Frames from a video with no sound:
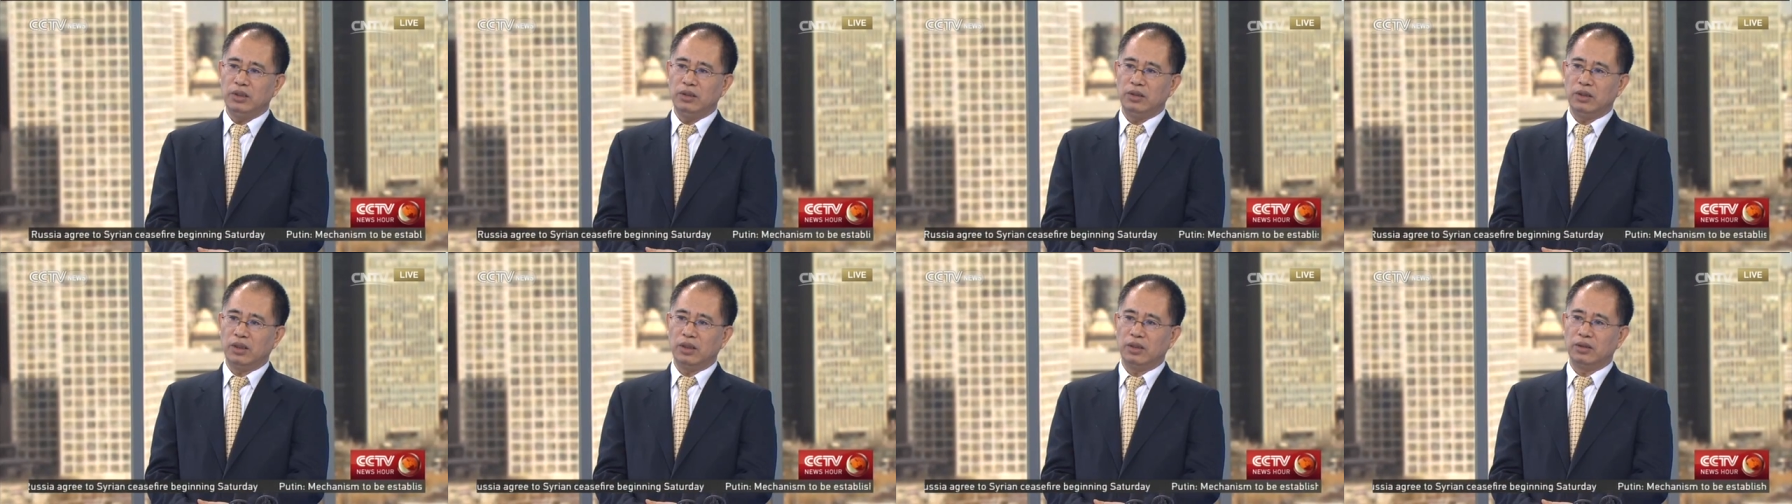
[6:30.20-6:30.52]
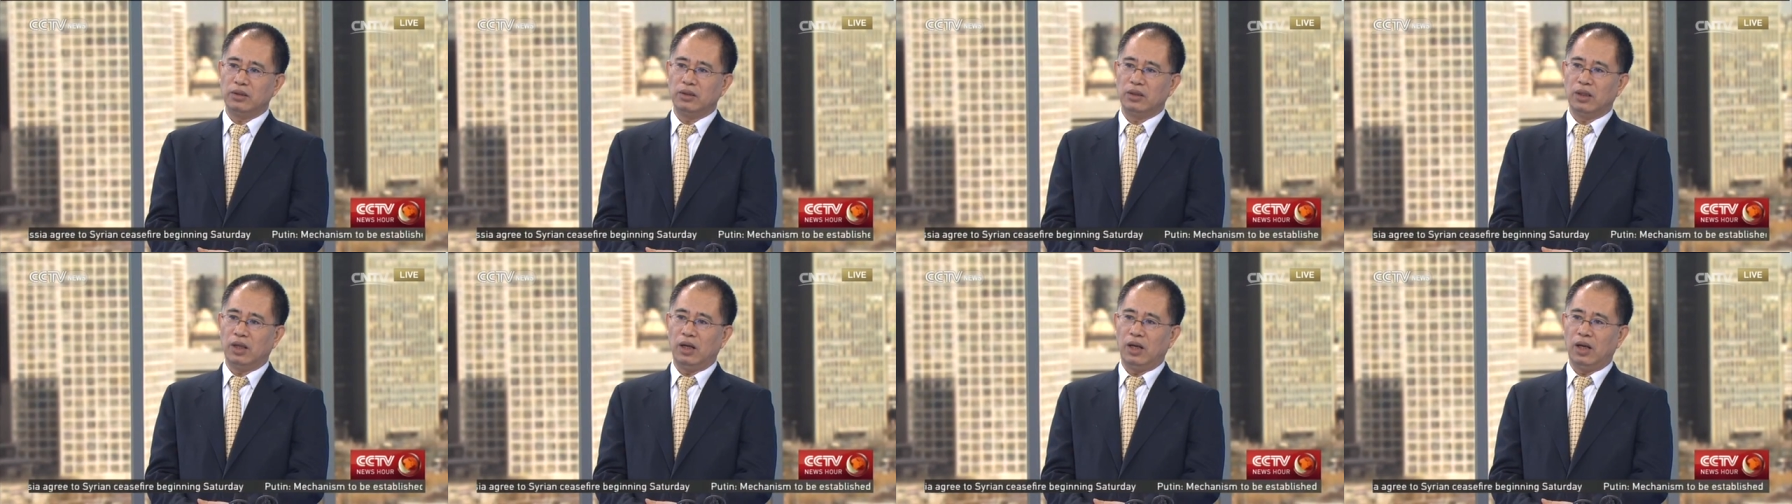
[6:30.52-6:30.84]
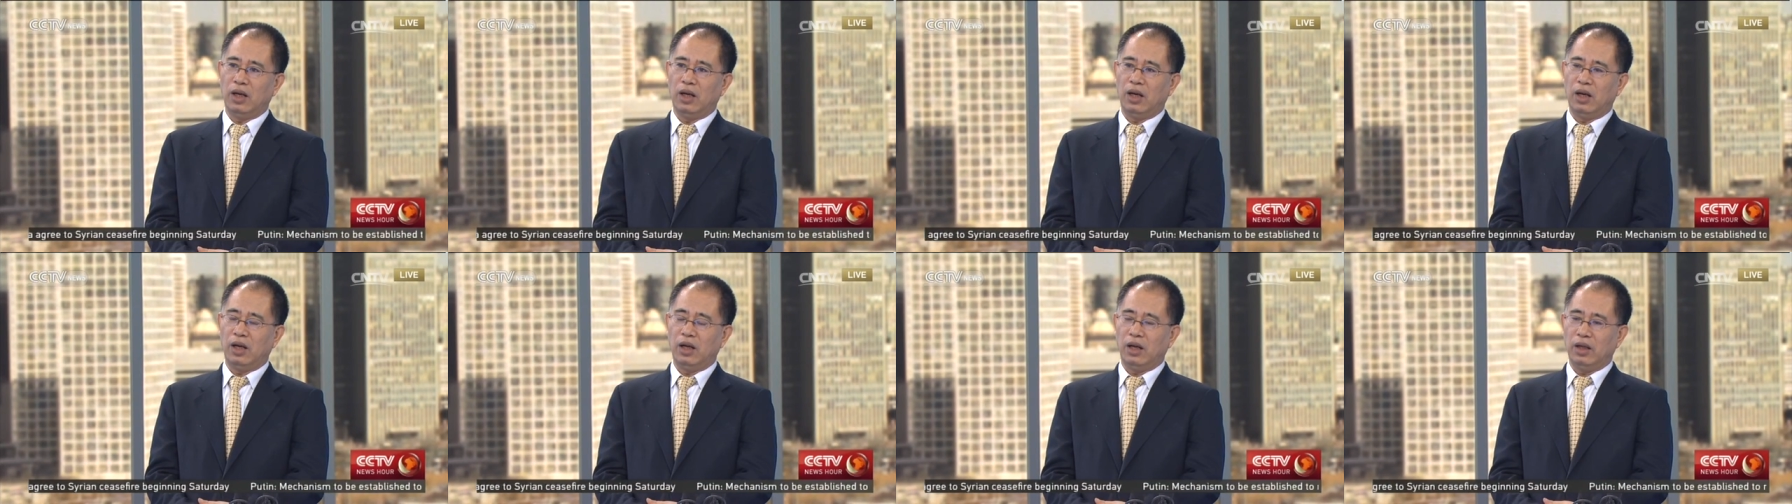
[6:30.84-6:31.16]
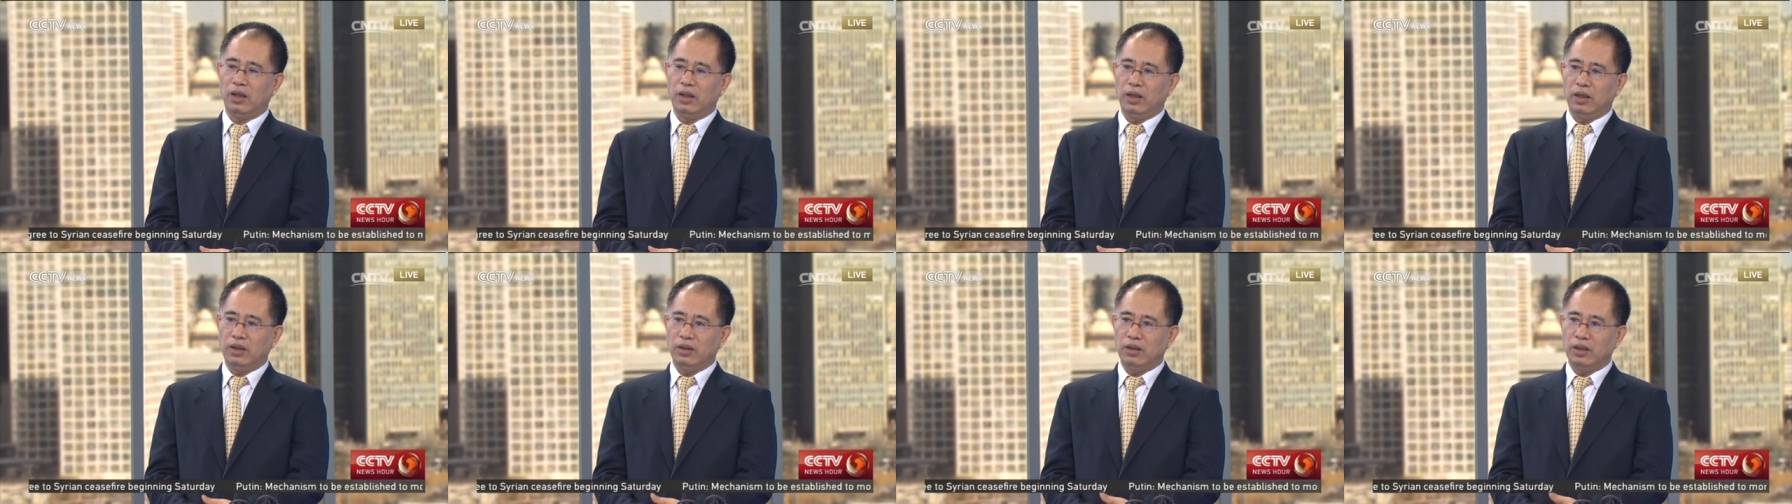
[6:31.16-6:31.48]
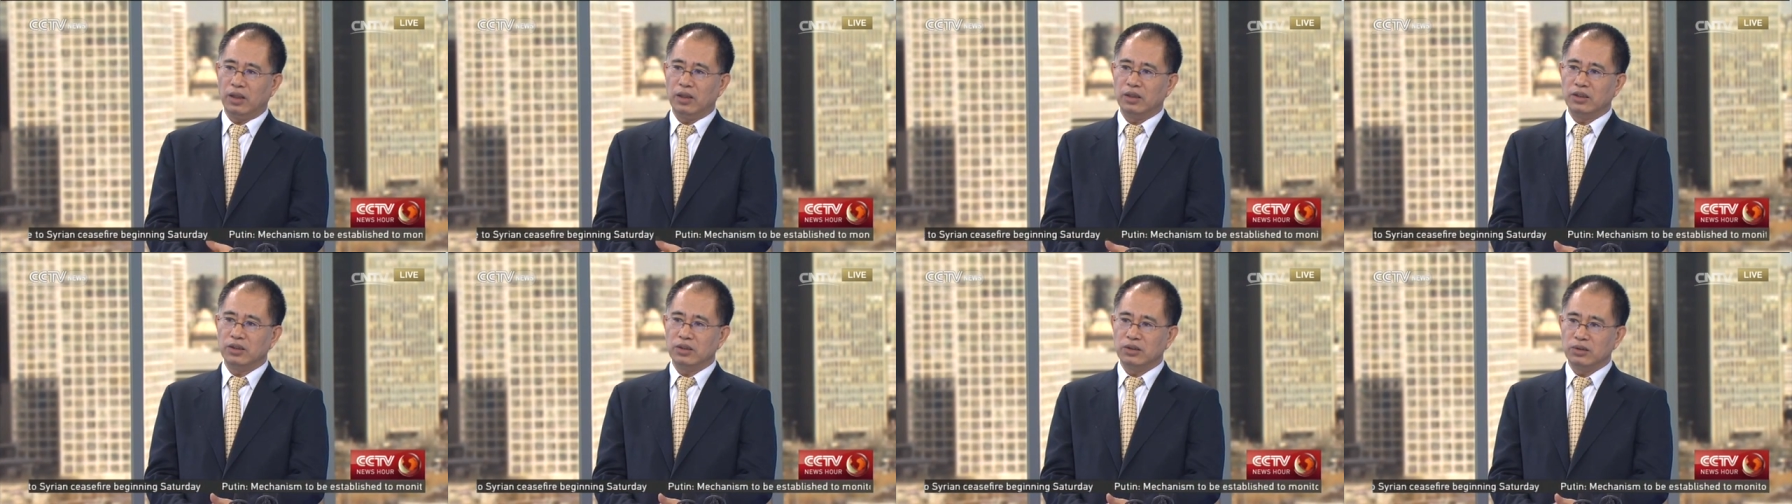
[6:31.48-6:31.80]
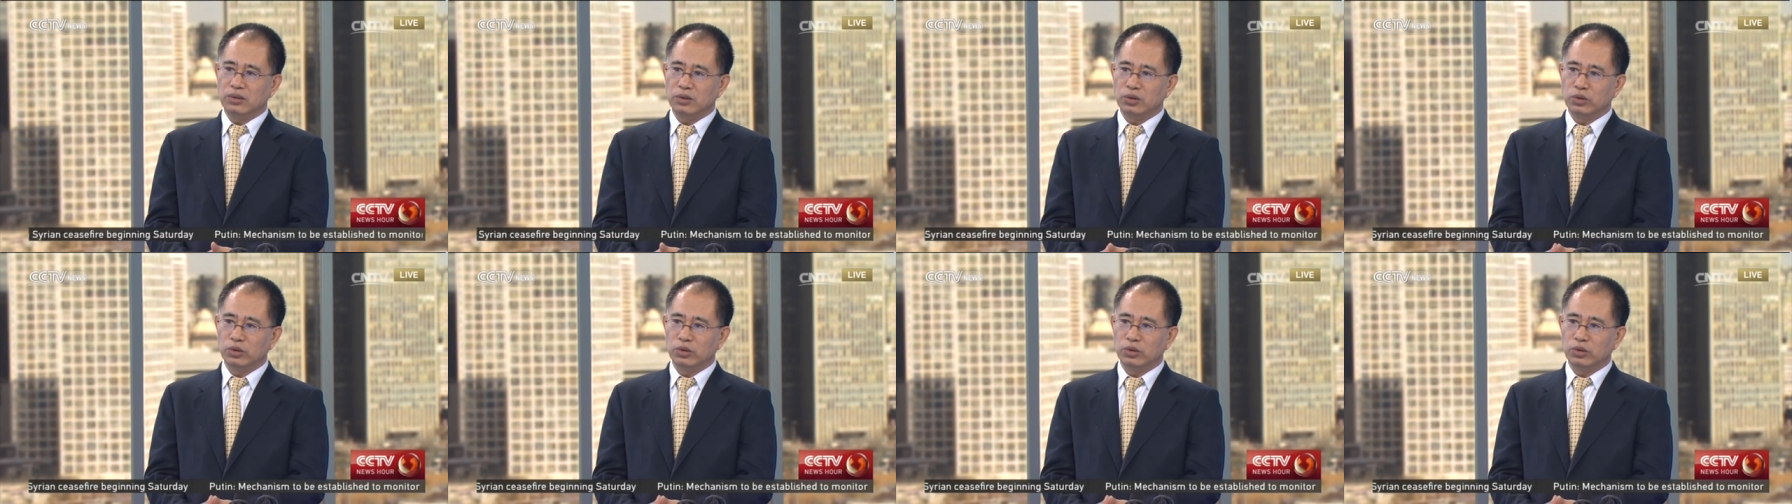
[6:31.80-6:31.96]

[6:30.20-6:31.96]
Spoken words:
that that is